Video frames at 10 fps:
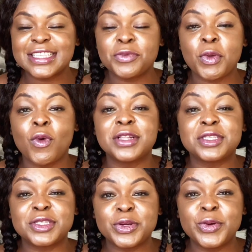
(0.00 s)
thing we want
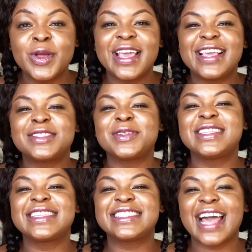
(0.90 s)
to do is to
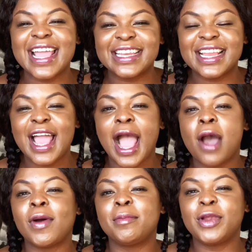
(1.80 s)
design
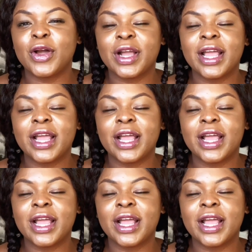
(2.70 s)
our blog.